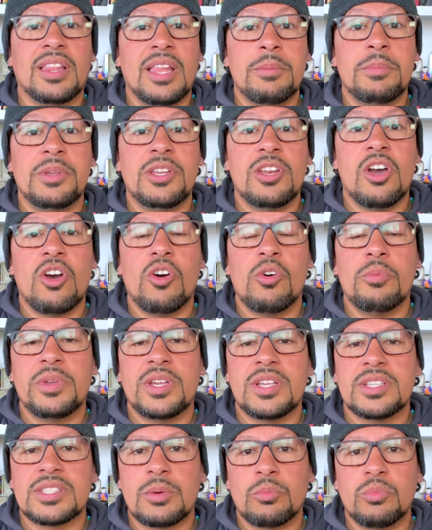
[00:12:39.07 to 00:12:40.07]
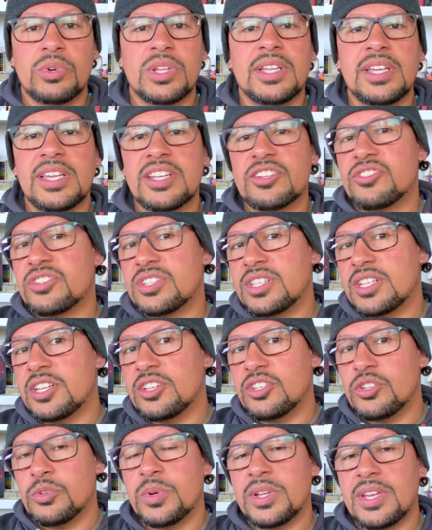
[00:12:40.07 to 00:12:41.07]
Let me know, because I'm really interested
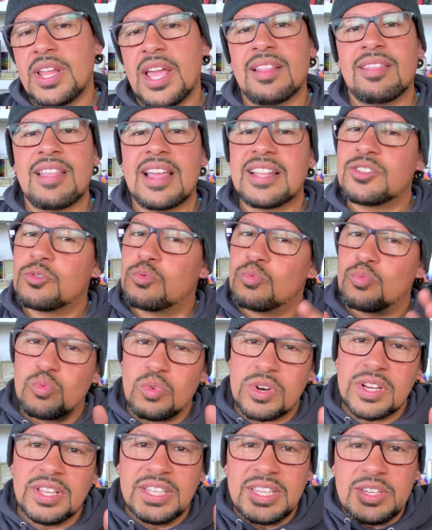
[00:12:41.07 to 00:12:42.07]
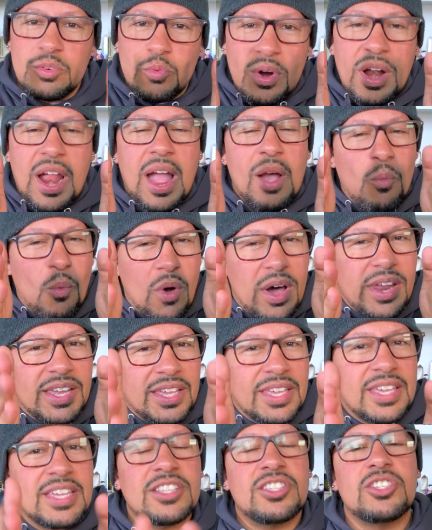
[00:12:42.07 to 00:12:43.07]
in doing that. That's really where I want to
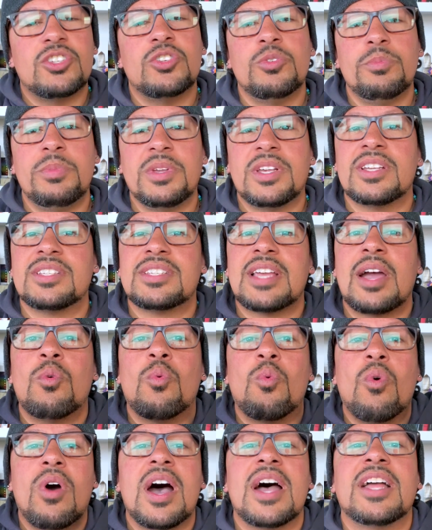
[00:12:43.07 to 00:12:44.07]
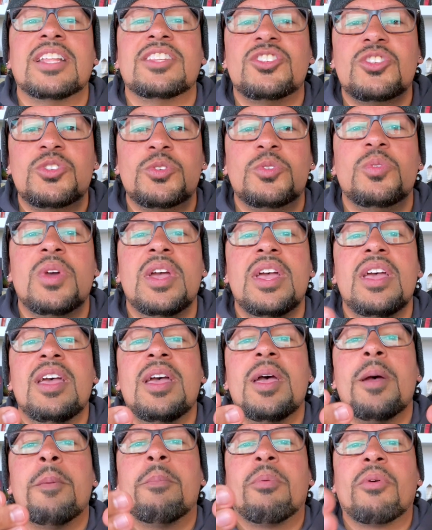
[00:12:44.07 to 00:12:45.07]
get to, because I want to
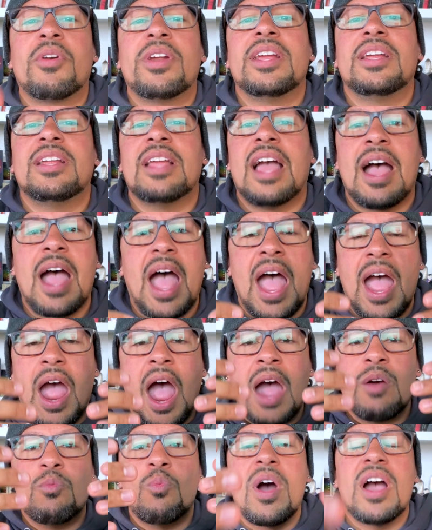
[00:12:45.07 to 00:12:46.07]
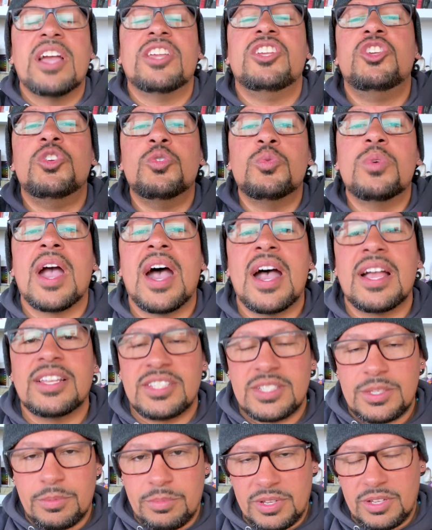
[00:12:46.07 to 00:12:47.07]
I want you
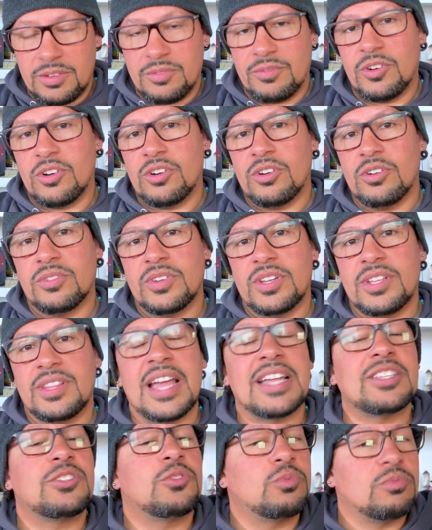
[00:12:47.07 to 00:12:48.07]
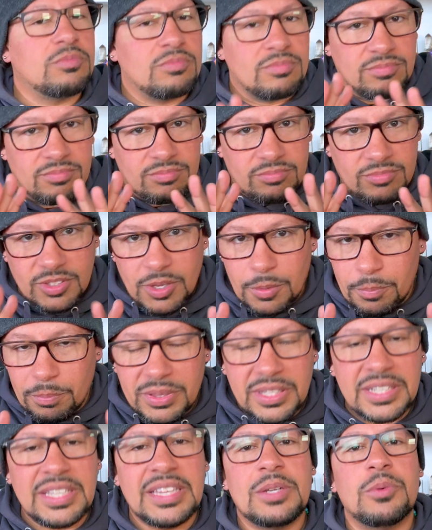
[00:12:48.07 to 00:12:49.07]
guys to be involved. That's
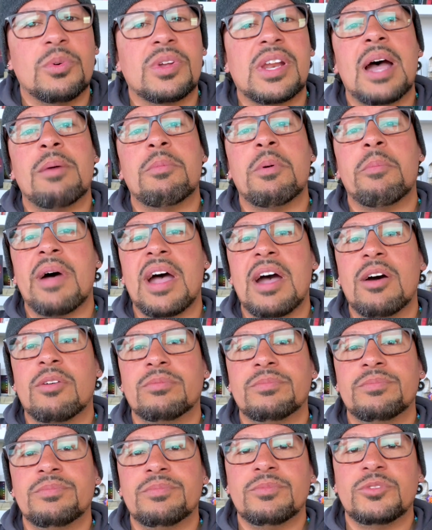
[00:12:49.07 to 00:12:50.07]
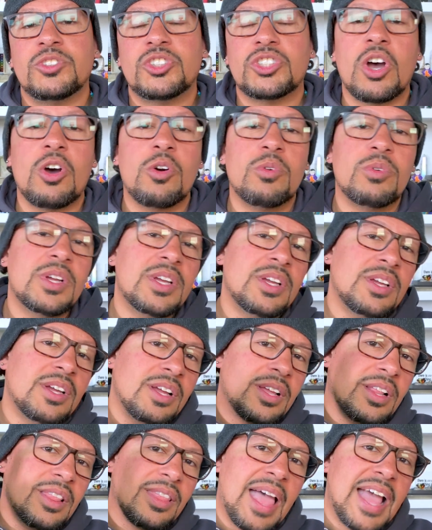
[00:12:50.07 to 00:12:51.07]
completely what I'm about. So
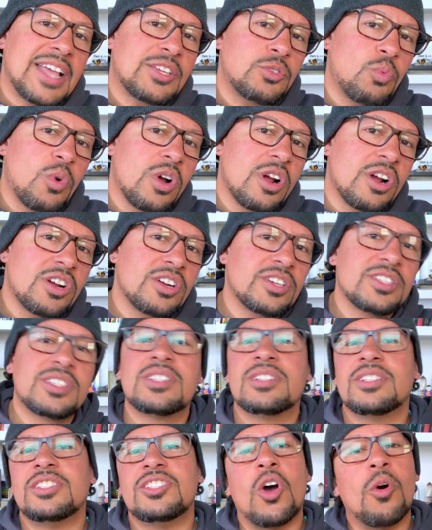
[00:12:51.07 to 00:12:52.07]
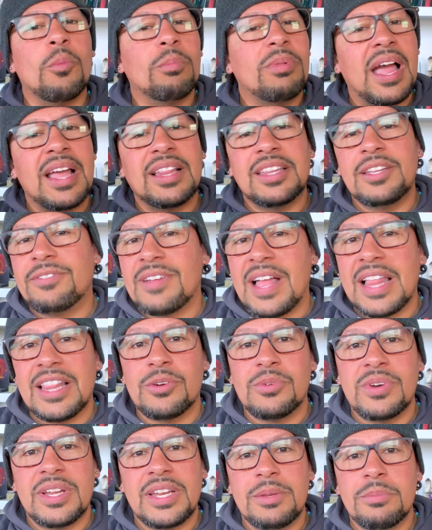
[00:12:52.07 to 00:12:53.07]
last words, don't blindly
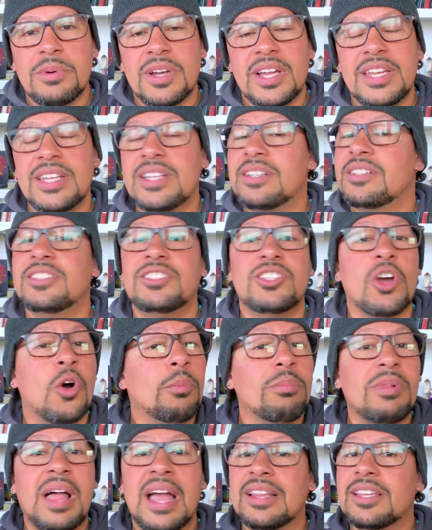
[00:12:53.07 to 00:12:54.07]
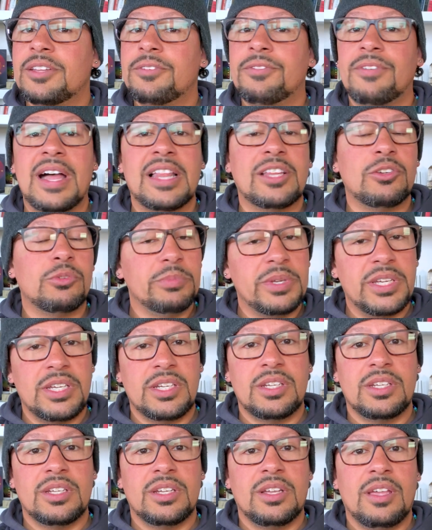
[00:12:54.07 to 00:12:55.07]
follow anybody. Don't blindly follow
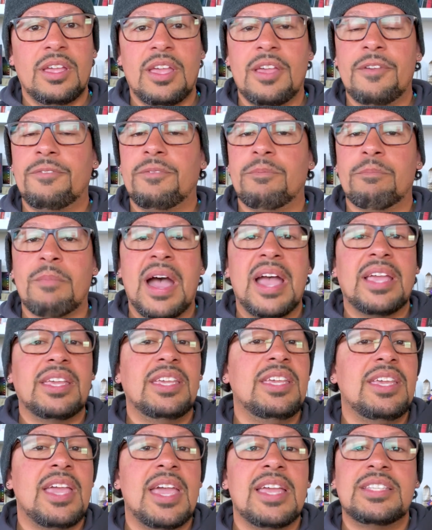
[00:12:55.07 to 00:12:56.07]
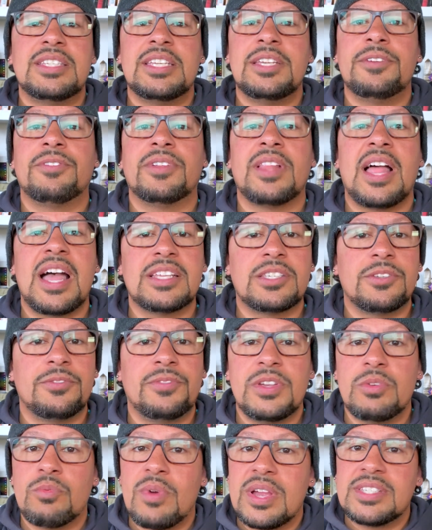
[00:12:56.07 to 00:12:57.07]
me. If my EAT
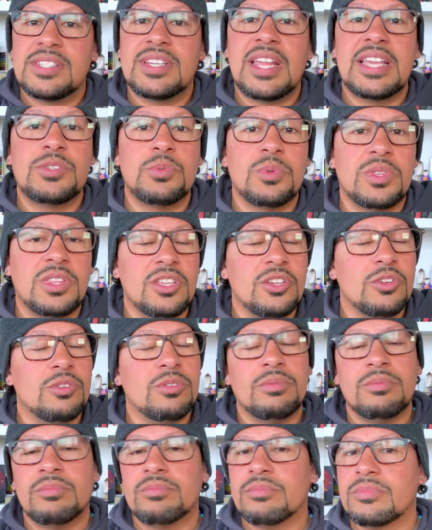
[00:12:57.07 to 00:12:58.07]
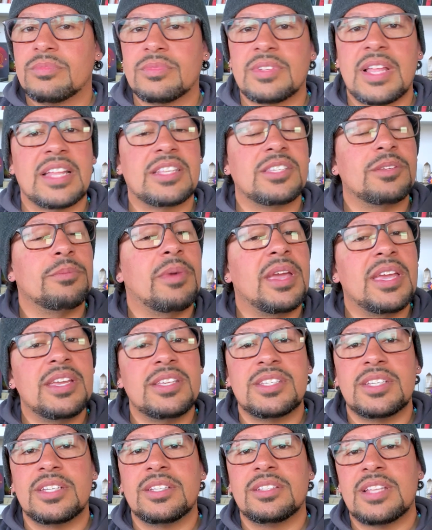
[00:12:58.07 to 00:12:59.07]
philosophy resonates with you, that's
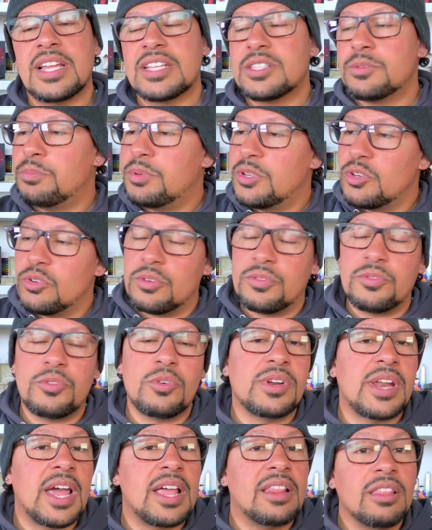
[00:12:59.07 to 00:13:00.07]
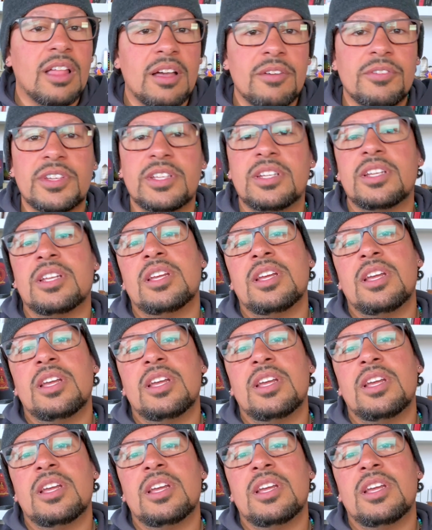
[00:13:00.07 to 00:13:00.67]
amazing. That's beautiful. And I love it.